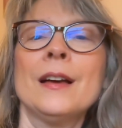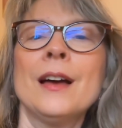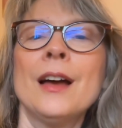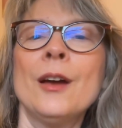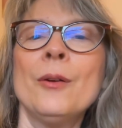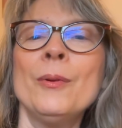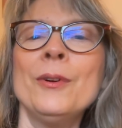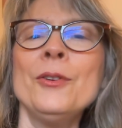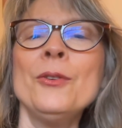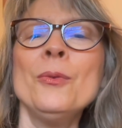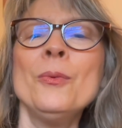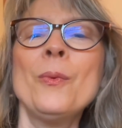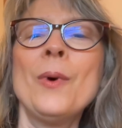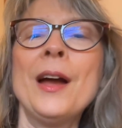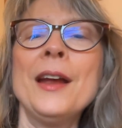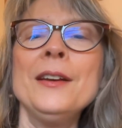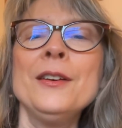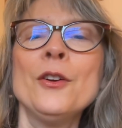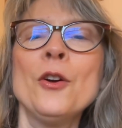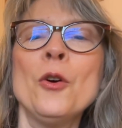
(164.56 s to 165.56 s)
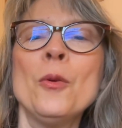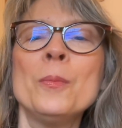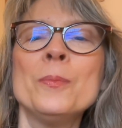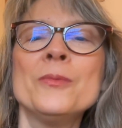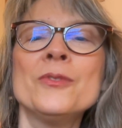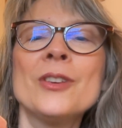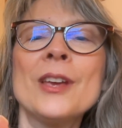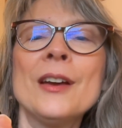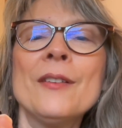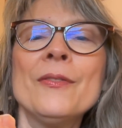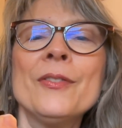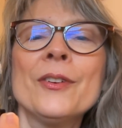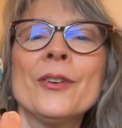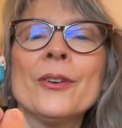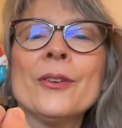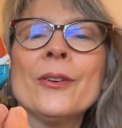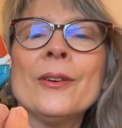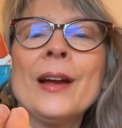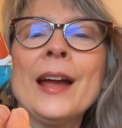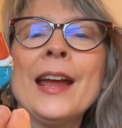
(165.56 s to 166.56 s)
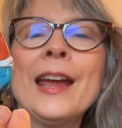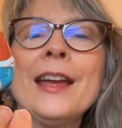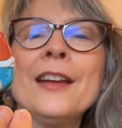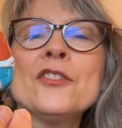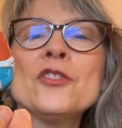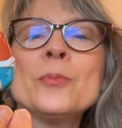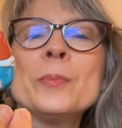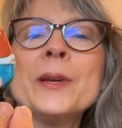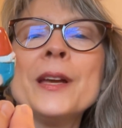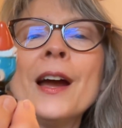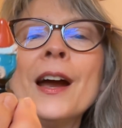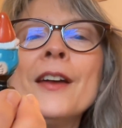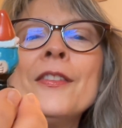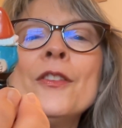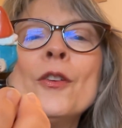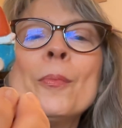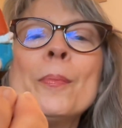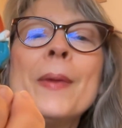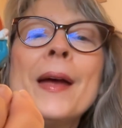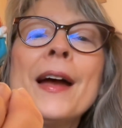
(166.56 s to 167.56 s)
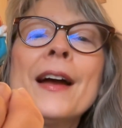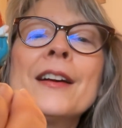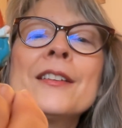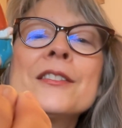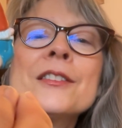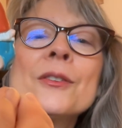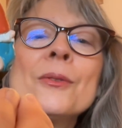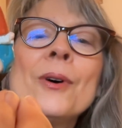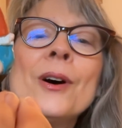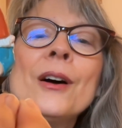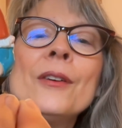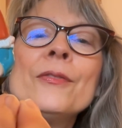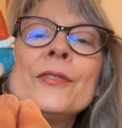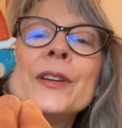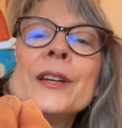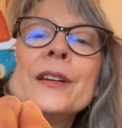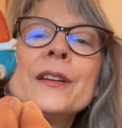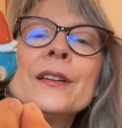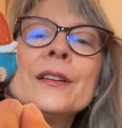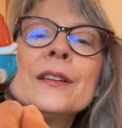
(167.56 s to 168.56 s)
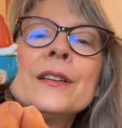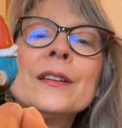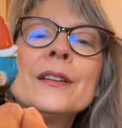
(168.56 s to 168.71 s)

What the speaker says: I wonder why gnomes have their hands behind their back so often.